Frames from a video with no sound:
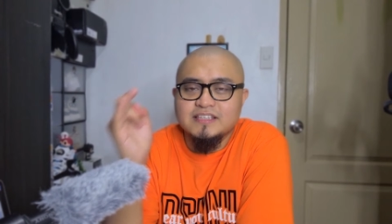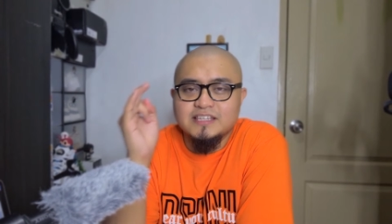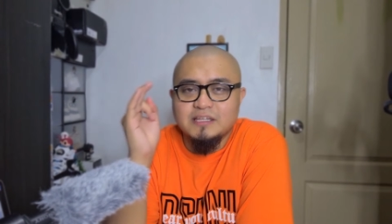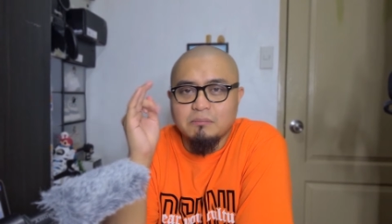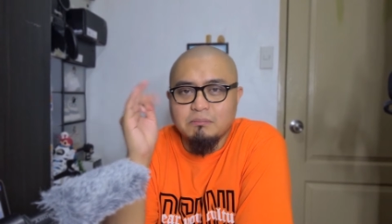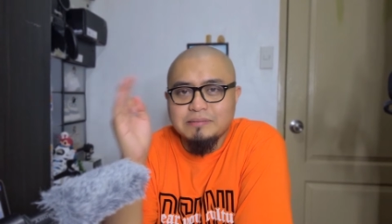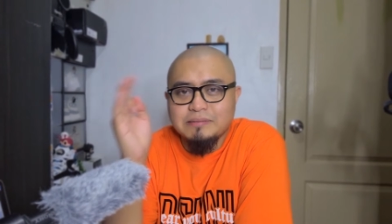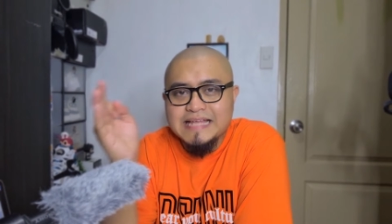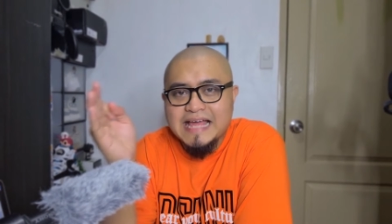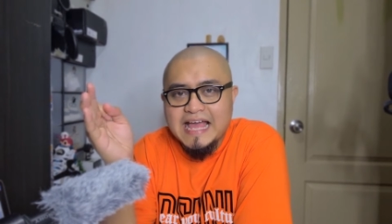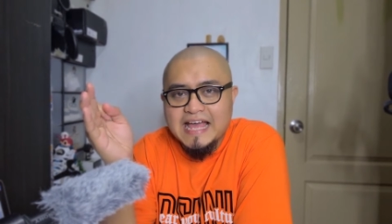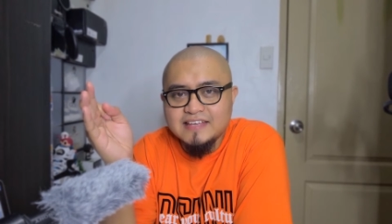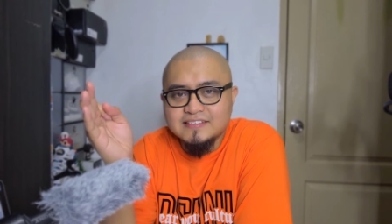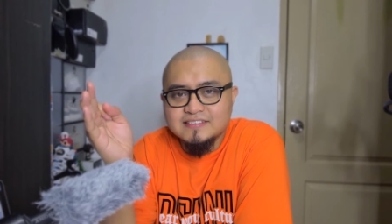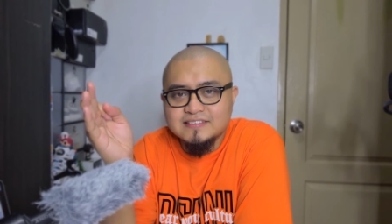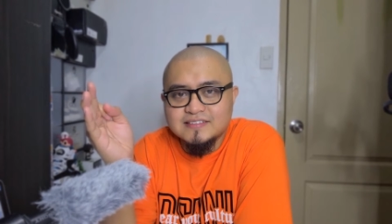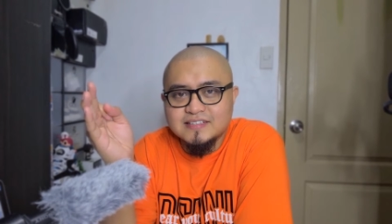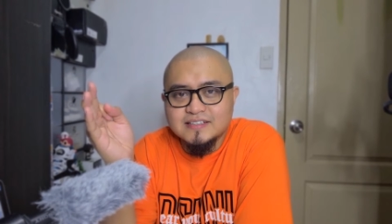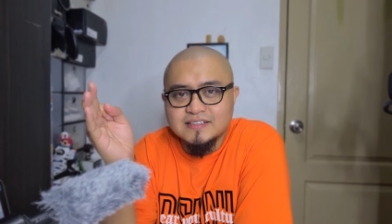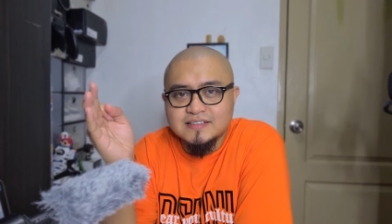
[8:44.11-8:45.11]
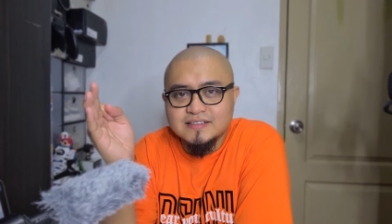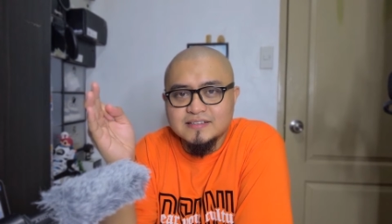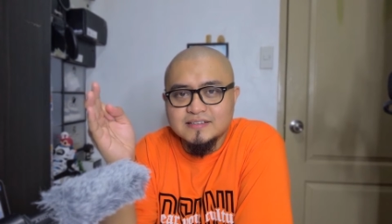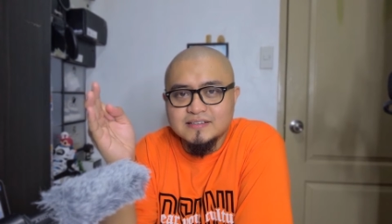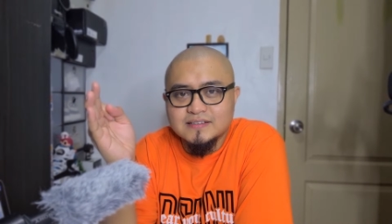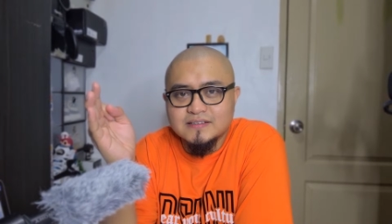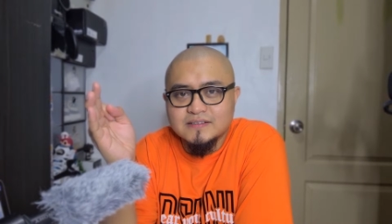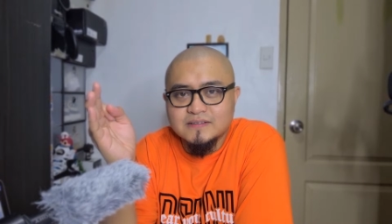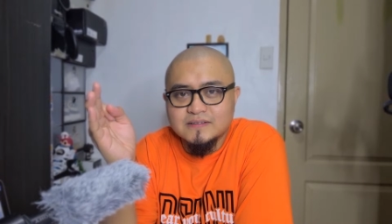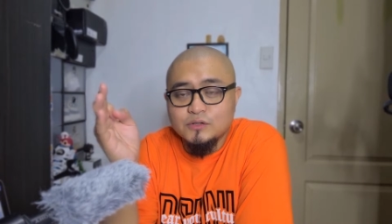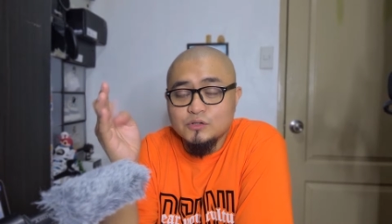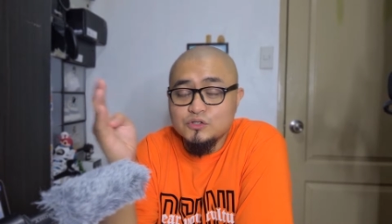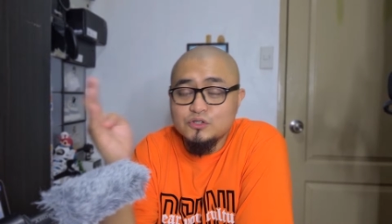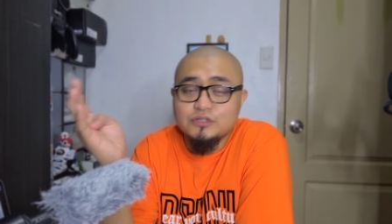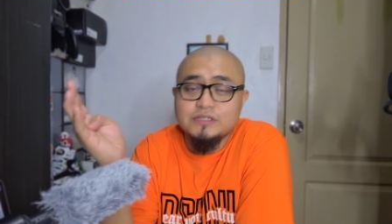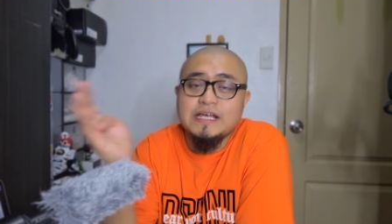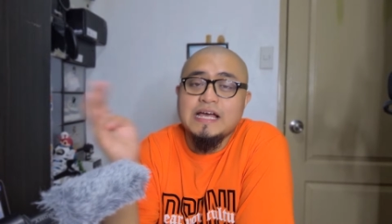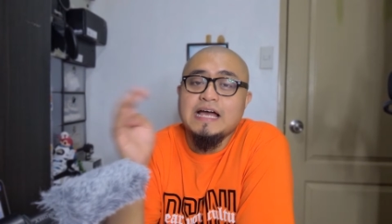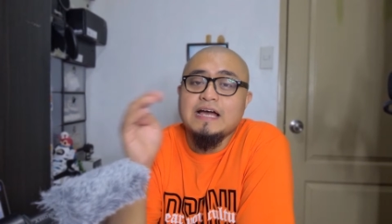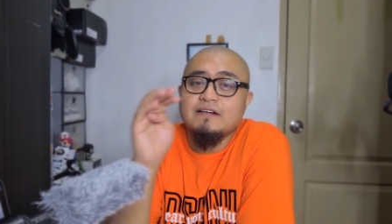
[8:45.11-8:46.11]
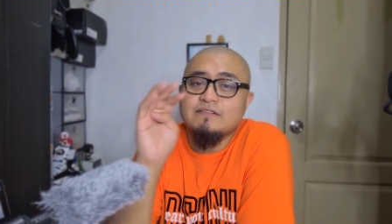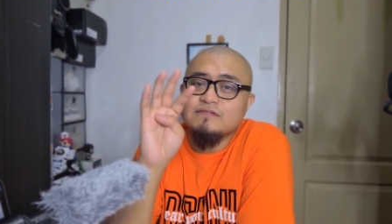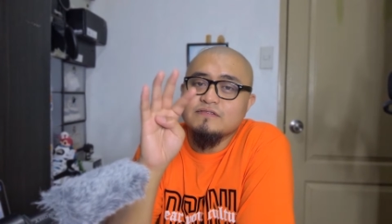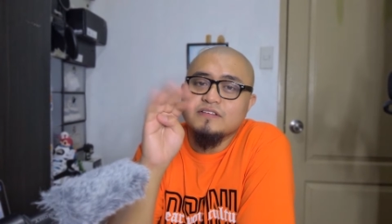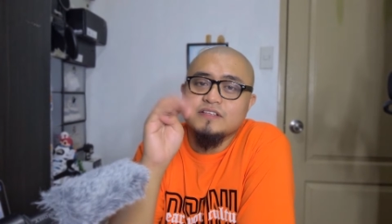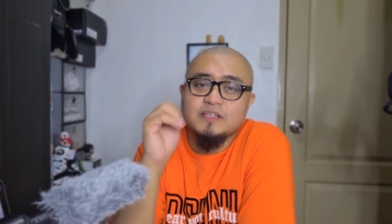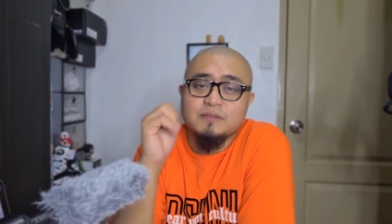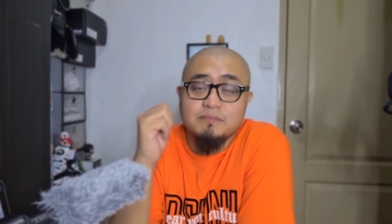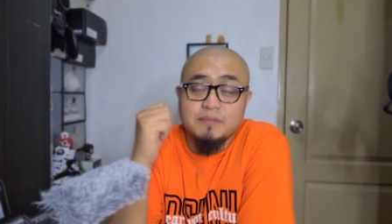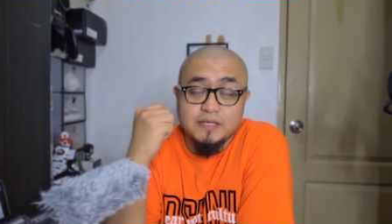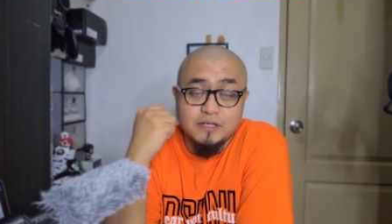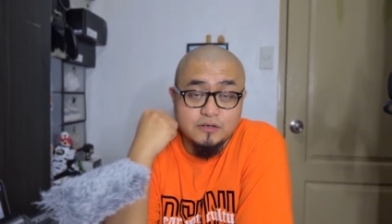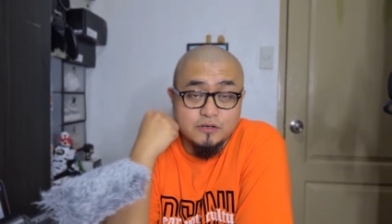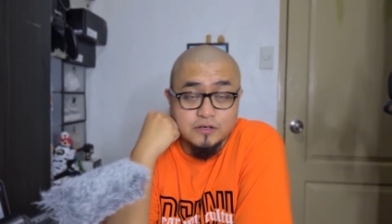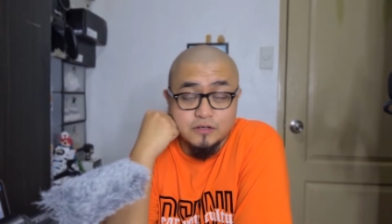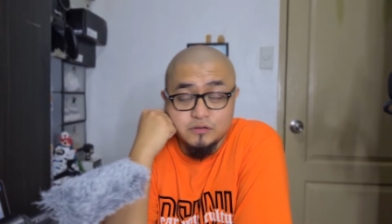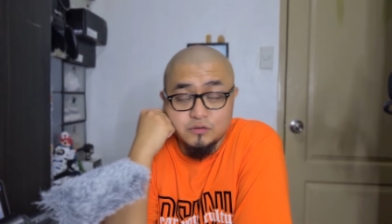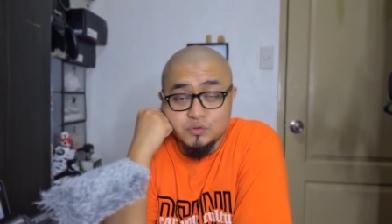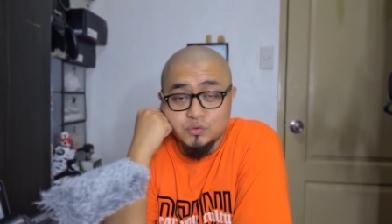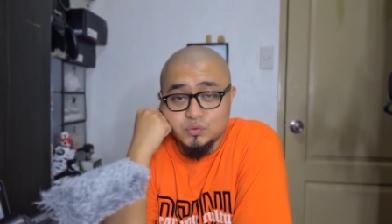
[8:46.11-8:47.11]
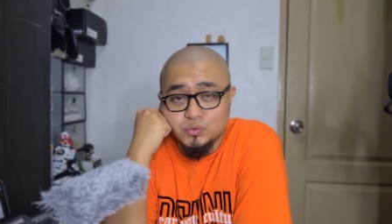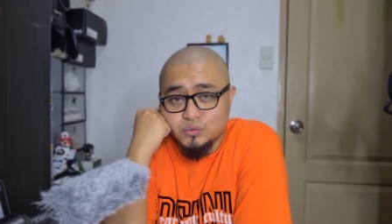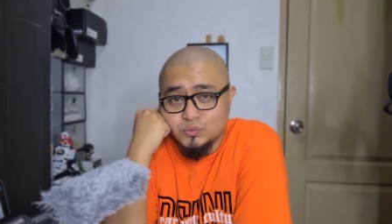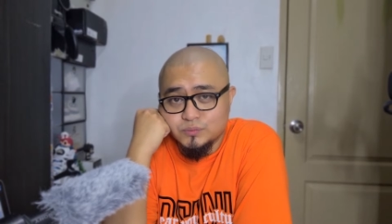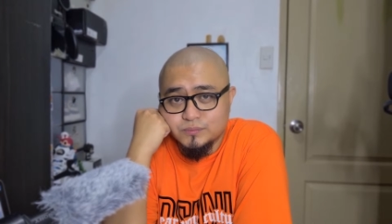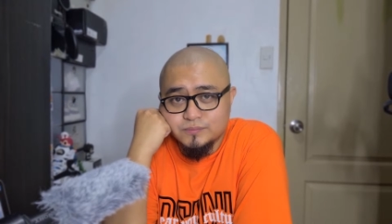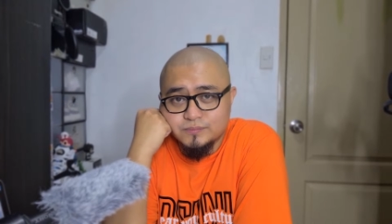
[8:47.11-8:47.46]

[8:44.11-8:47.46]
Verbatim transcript: the Blast, you should have the Big Hurt too.